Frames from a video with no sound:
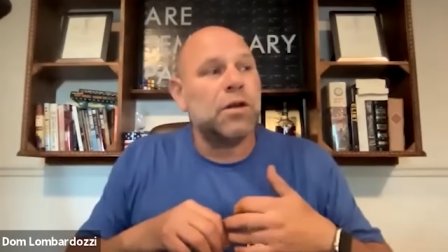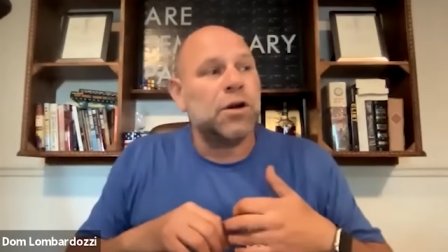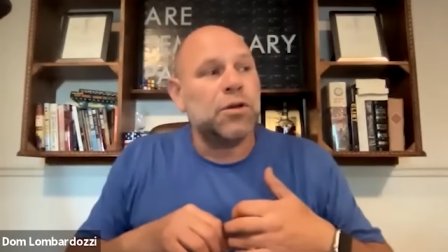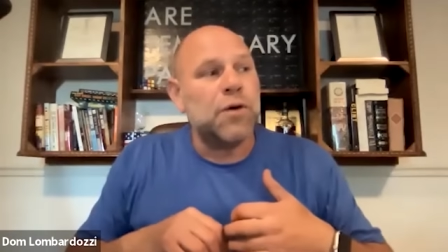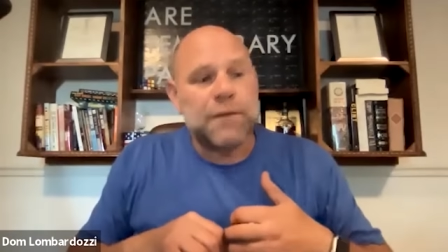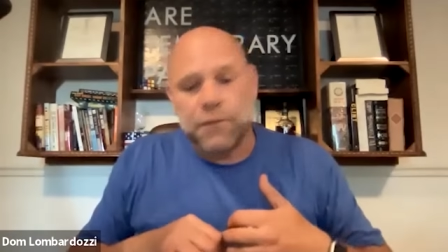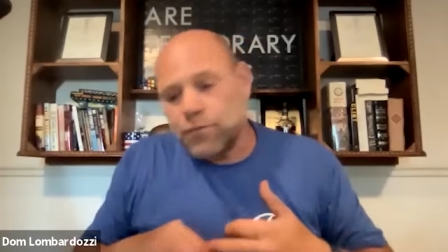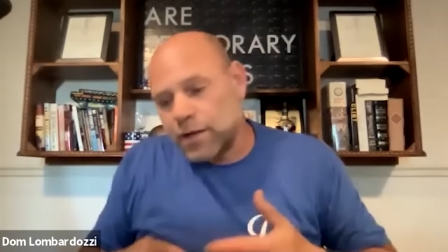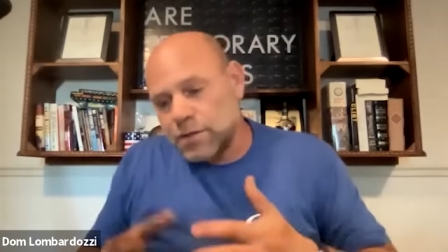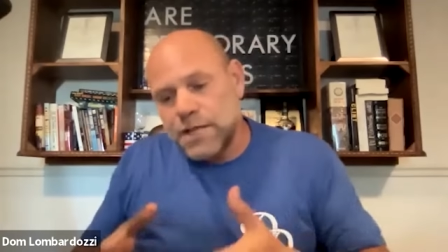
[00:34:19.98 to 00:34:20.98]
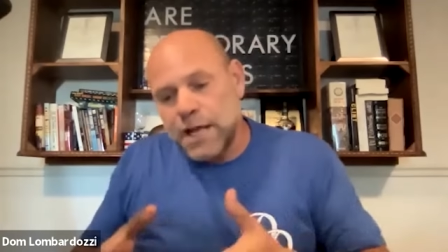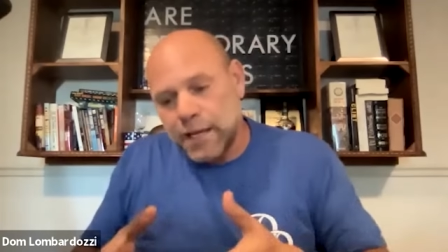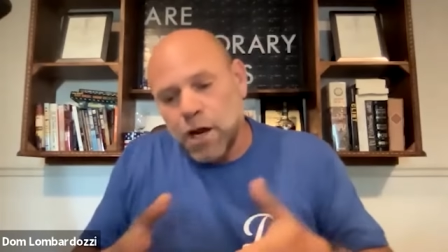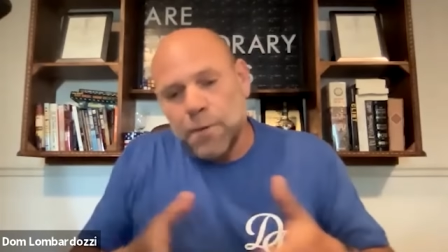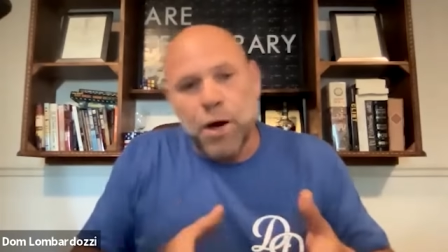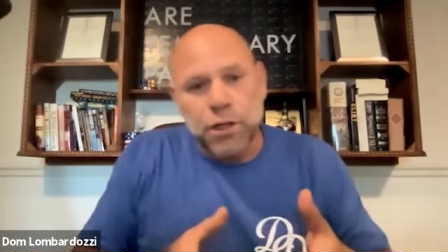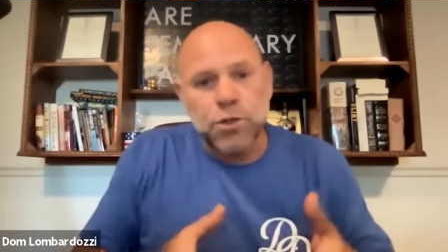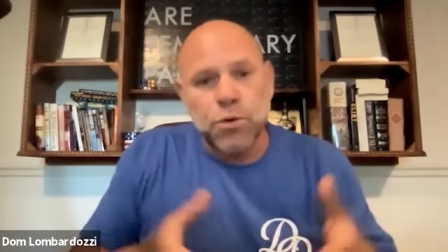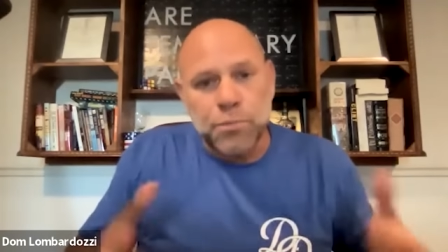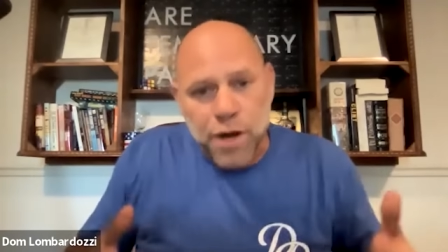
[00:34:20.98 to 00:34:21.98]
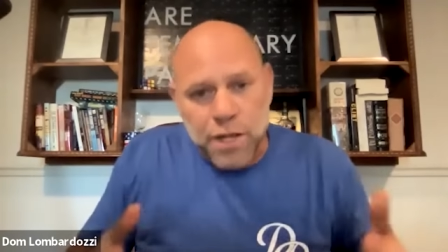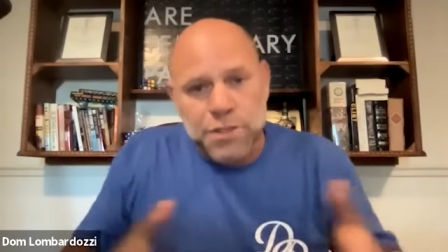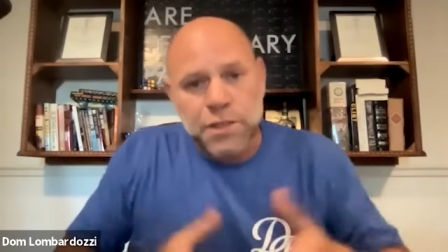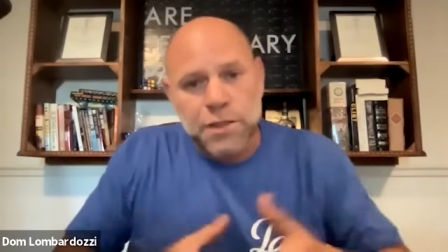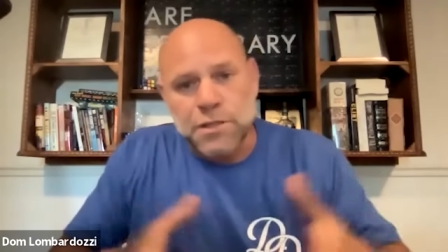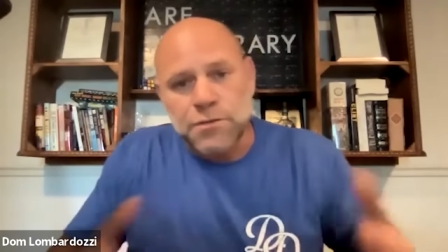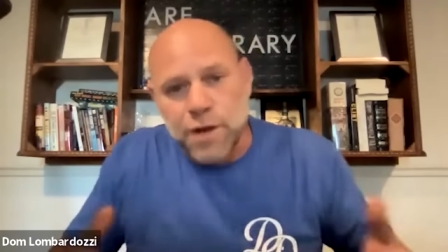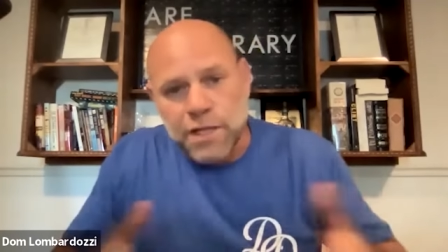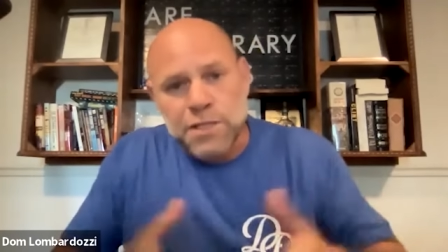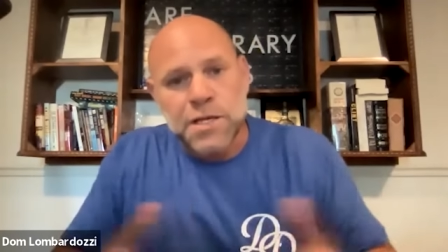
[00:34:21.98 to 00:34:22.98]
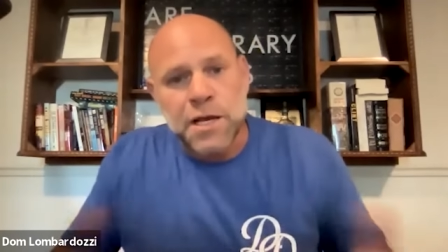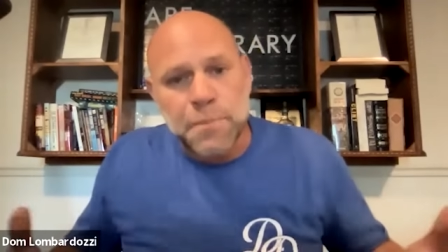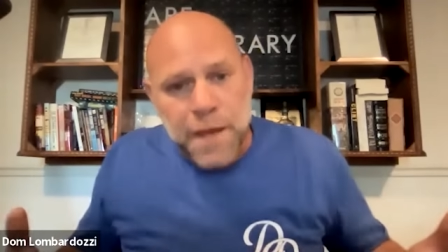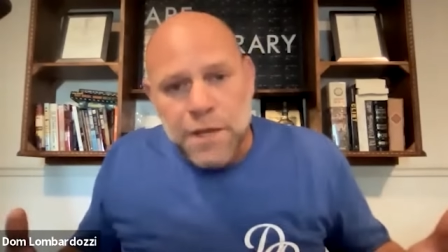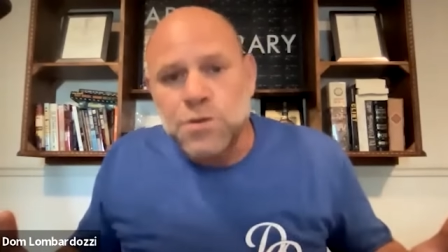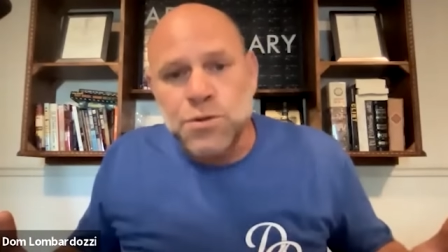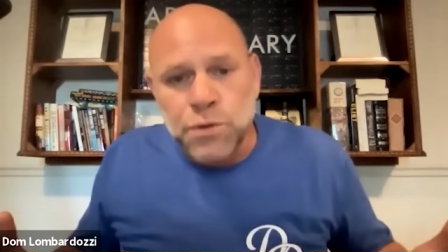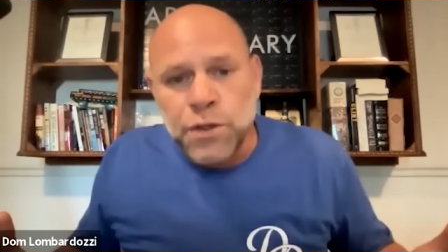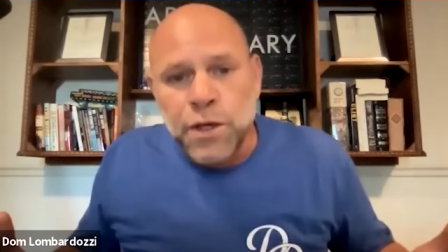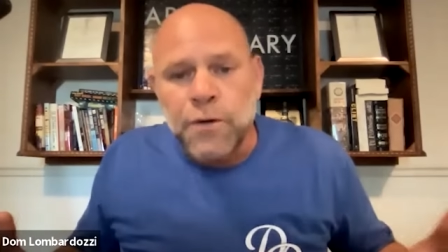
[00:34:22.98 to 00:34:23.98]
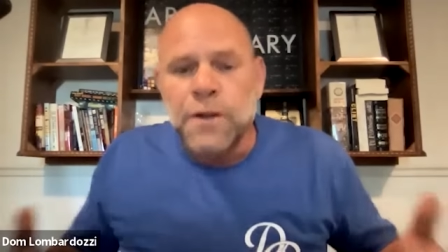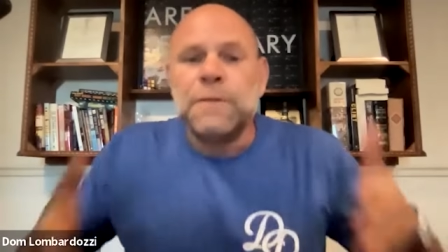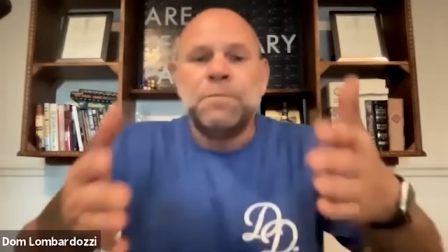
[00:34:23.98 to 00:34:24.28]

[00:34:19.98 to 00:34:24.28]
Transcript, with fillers: You know, you have directors that come onto a project that's already set up at a studio.